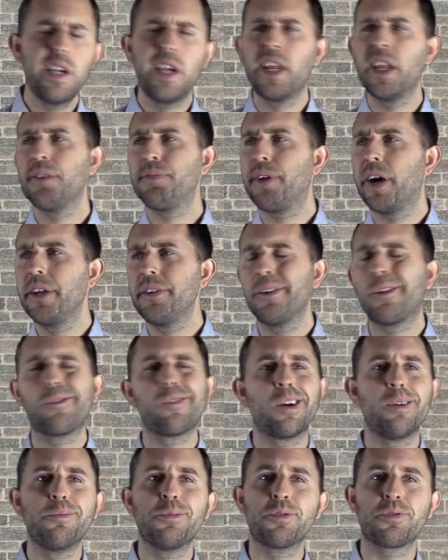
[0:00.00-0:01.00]
and if I
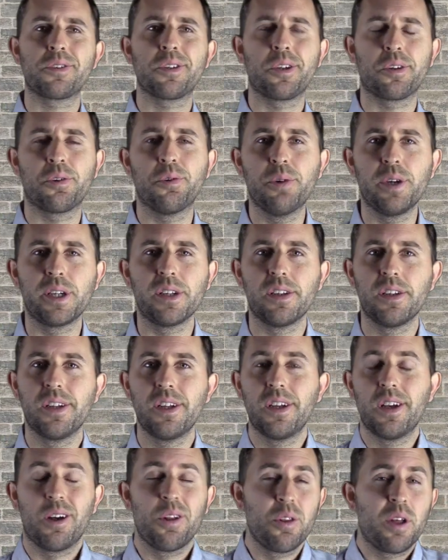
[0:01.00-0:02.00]
don't, I'm just gonna quit.
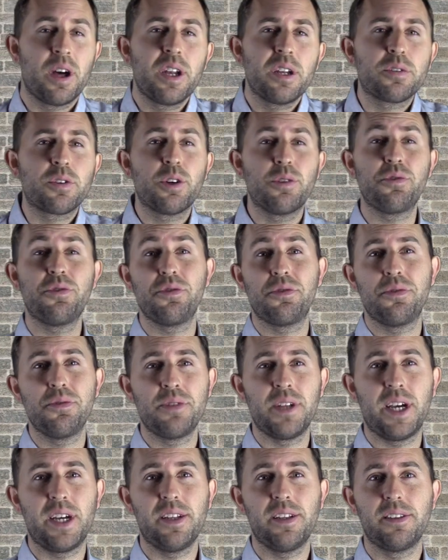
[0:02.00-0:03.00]
A lot of coaches do
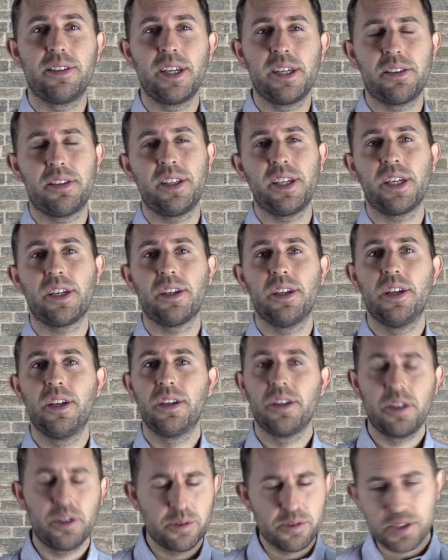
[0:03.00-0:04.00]
that. They think,
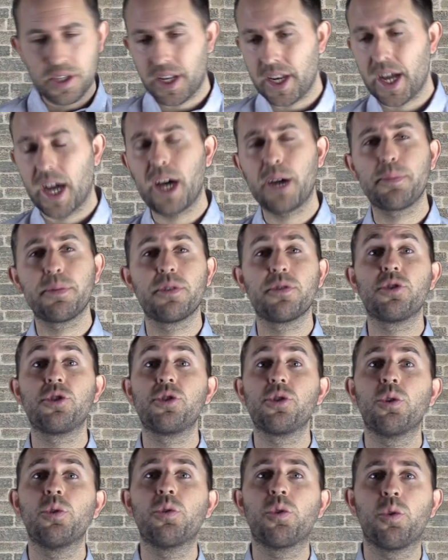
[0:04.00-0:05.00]
you know, it's going to happen
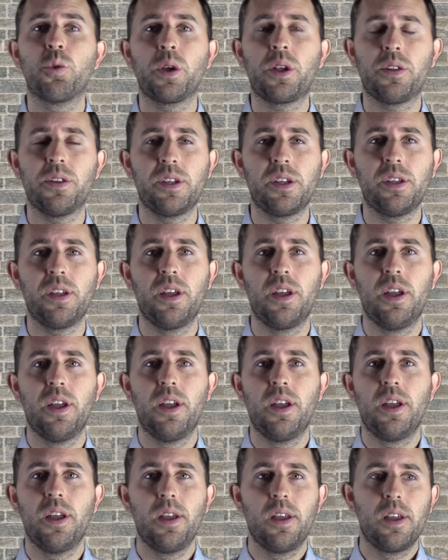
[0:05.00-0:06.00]
so quickly.
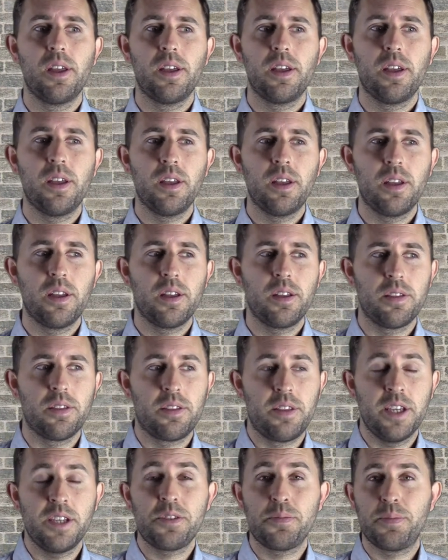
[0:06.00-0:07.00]

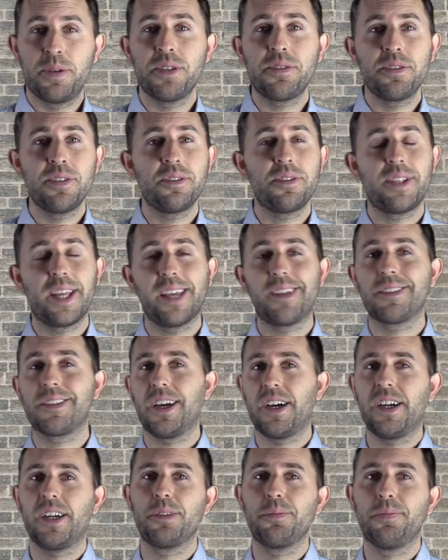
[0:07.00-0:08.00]
This business takes
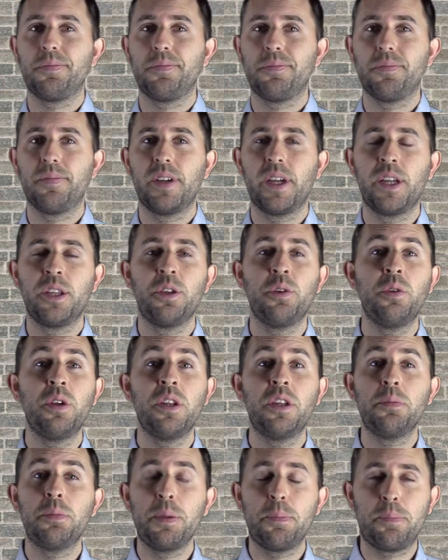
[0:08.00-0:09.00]
time, and you
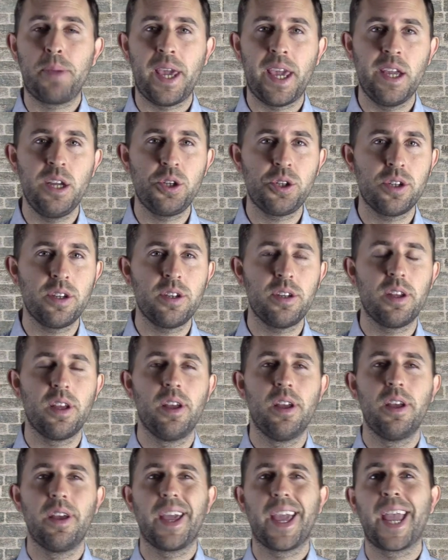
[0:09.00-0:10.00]
need to be patient
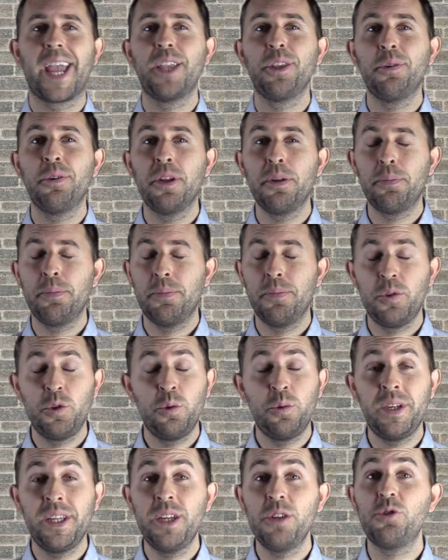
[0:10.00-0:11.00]
and you need
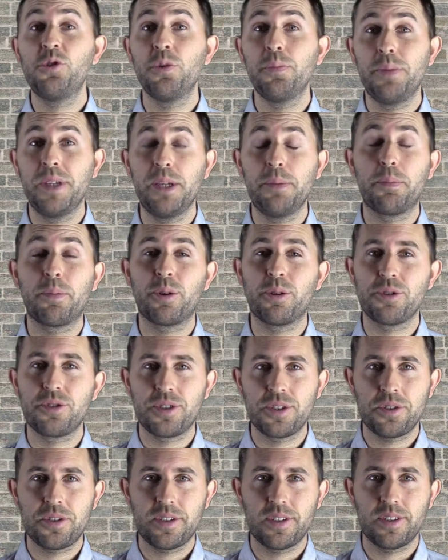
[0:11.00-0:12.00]
you need to be
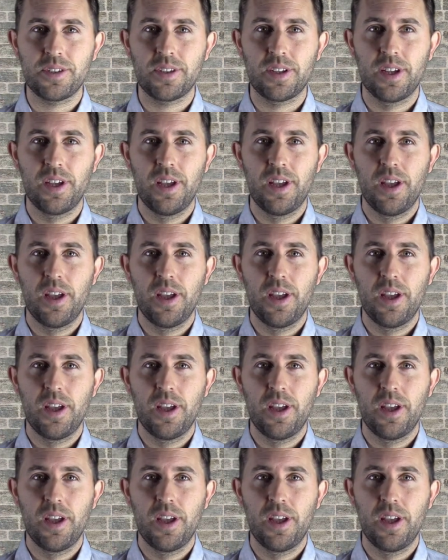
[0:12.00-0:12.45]
persistent.